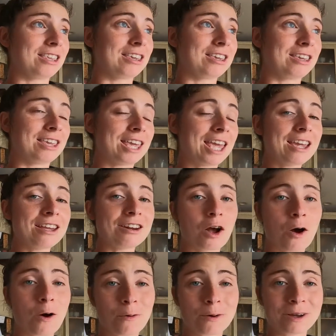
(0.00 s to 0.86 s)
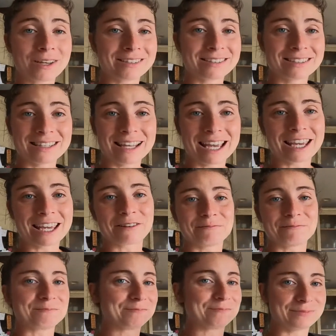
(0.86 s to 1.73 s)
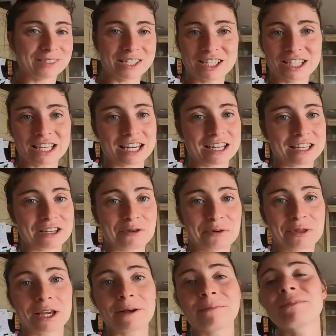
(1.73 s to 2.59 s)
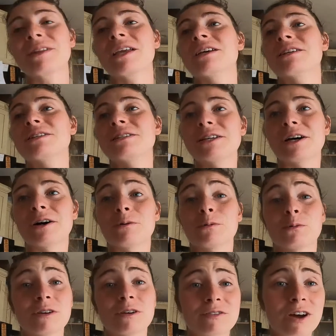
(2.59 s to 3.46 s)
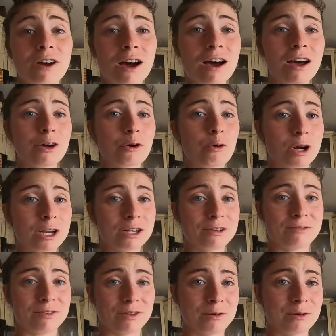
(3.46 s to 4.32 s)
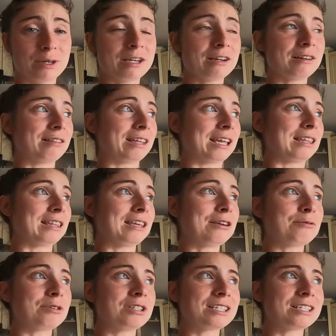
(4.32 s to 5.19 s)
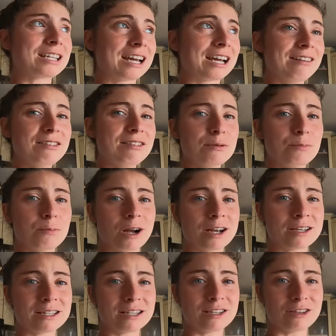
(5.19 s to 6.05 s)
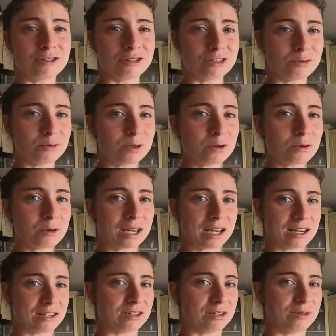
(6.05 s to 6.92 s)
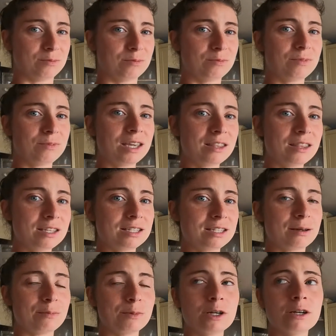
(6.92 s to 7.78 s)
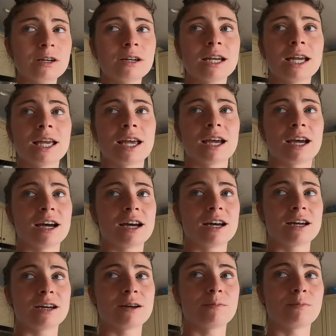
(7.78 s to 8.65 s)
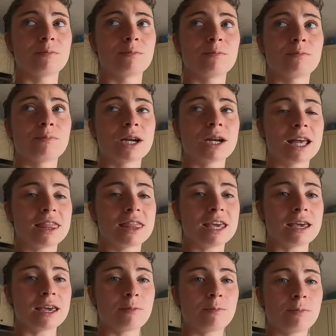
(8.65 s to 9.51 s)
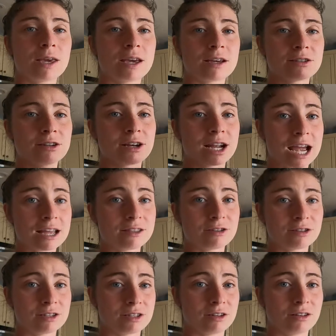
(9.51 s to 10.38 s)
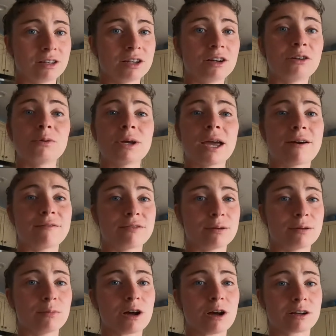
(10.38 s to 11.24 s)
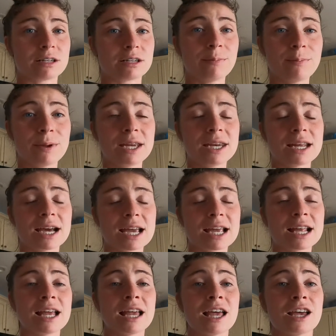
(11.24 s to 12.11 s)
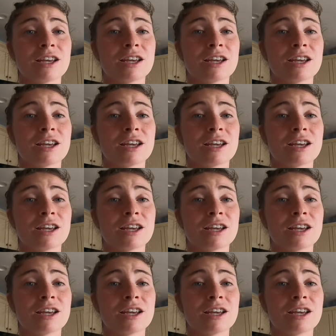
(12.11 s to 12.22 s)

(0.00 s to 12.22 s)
You can't always, you just gotta deal with it. So we've caught quite a few here lately, which is kind of surprising. Usually we don't catch them in the summer. But I think because our cats are still little, we have them locked up at night,